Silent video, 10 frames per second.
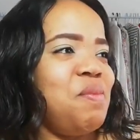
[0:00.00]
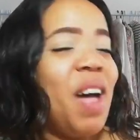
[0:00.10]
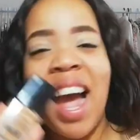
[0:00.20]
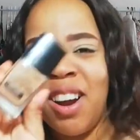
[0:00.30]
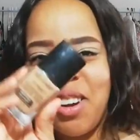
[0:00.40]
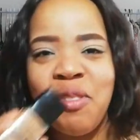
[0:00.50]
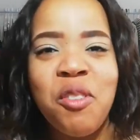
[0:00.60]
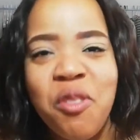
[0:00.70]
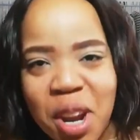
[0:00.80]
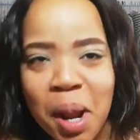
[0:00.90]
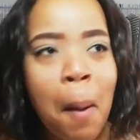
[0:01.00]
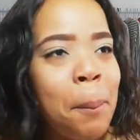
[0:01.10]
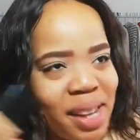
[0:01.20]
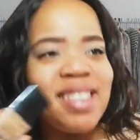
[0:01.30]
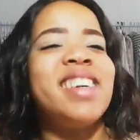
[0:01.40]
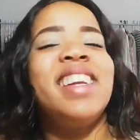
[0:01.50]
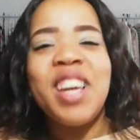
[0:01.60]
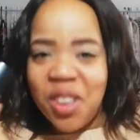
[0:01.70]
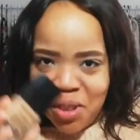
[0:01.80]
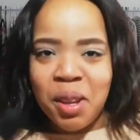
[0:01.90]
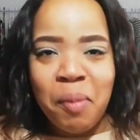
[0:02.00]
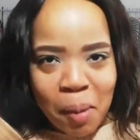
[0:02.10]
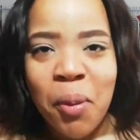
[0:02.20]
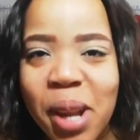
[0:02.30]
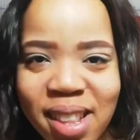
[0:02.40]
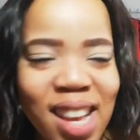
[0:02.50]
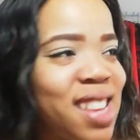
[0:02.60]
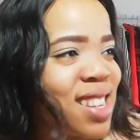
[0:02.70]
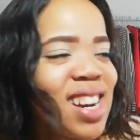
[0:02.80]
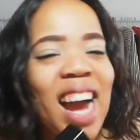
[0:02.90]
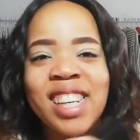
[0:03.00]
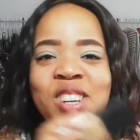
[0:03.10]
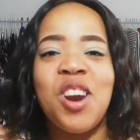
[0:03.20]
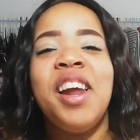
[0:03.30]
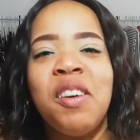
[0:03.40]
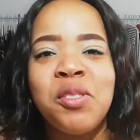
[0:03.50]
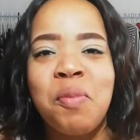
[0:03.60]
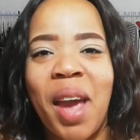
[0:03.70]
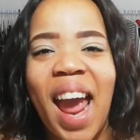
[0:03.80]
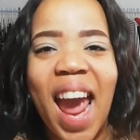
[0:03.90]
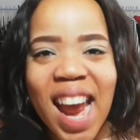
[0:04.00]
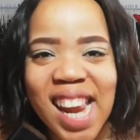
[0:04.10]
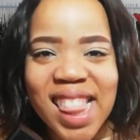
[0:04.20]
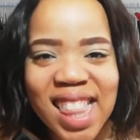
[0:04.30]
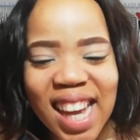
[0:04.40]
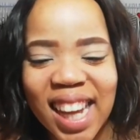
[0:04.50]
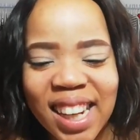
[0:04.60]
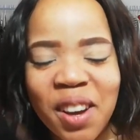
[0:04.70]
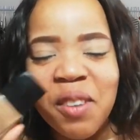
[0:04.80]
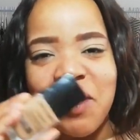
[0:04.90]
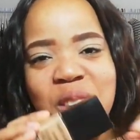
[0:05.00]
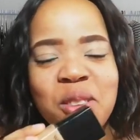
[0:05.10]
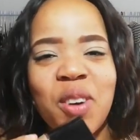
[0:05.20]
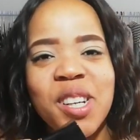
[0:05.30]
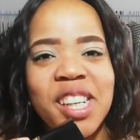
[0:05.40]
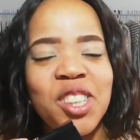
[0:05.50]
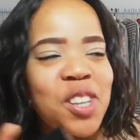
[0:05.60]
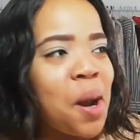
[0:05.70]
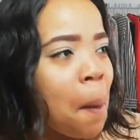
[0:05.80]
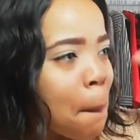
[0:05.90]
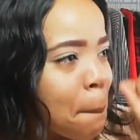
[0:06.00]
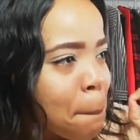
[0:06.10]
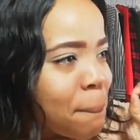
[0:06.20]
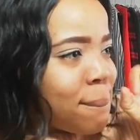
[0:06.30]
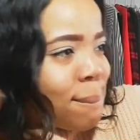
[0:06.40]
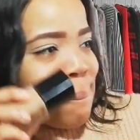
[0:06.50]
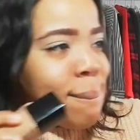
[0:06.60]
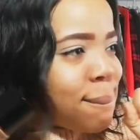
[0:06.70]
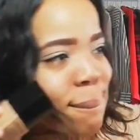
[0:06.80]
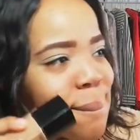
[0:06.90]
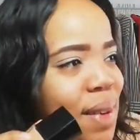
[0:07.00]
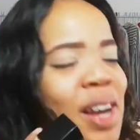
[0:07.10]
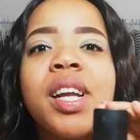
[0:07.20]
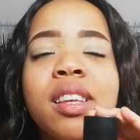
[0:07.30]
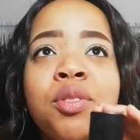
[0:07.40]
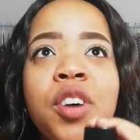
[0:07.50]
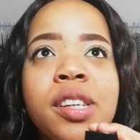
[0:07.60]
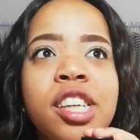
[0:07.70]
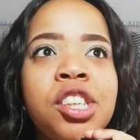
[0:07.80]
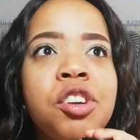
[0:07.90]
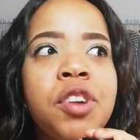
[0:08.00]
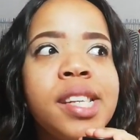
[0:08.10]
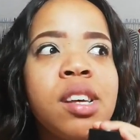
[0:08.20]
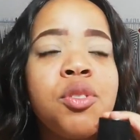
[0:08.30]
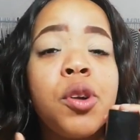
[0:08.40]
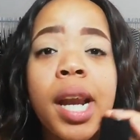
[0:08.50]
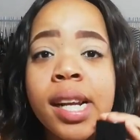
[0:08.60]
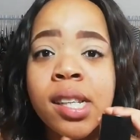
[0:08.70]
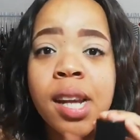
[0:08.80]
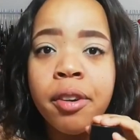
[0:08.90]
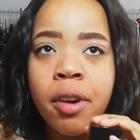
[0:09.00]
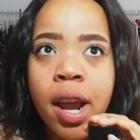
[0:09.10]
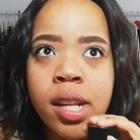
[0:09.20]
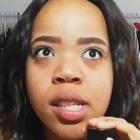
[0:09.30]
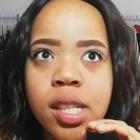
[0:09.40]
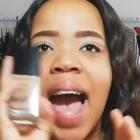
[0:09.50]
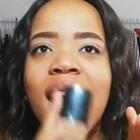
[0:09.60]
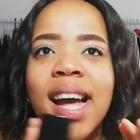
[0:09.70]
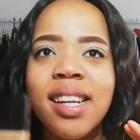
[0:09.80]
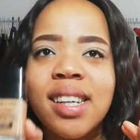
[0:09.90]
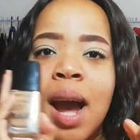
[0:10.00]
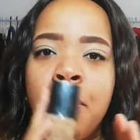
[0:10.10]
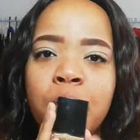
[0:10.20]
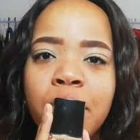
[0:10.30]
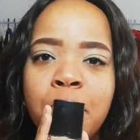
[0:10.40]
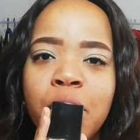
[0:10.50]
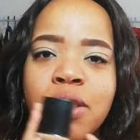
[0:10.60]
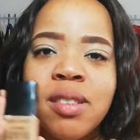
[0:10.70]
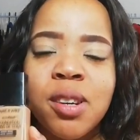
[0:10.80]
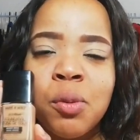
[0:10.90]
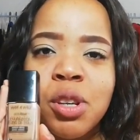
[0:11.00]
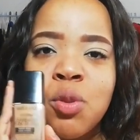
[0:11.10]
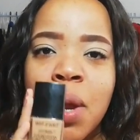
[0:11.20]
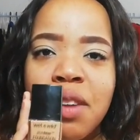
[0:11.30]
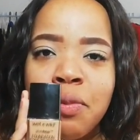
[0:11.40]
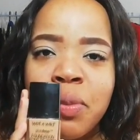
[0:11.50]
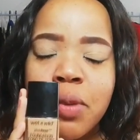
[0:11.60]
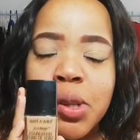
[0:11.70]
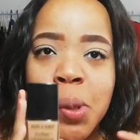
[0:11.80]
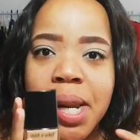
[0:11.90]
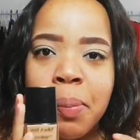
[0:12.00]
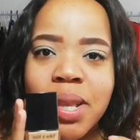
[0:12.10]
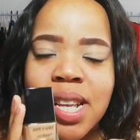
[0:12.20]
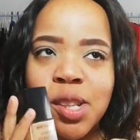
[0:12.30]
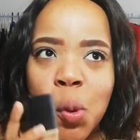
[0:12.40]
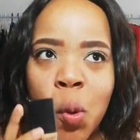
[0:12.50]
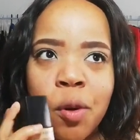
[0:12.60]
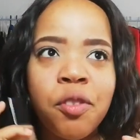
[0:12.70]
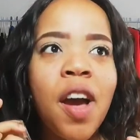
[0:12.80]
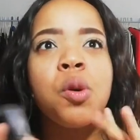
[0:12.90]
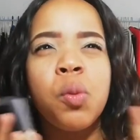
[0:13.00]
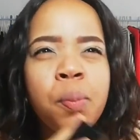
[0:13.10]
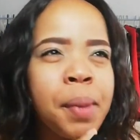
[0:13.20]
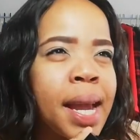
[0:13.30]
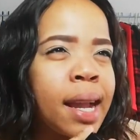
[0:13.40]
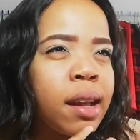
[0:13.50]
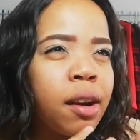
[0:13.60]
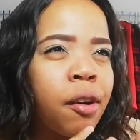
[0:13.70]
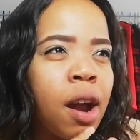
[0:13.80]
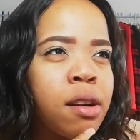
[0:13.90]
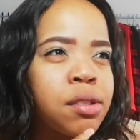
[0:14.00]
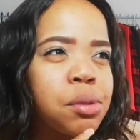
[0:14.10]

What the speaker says: I got it for free. Basically using my points. As in, I did not have to pay anything for this foundation. This foundation retails for 99 Rand, and I bought it because it was 20% off, making it around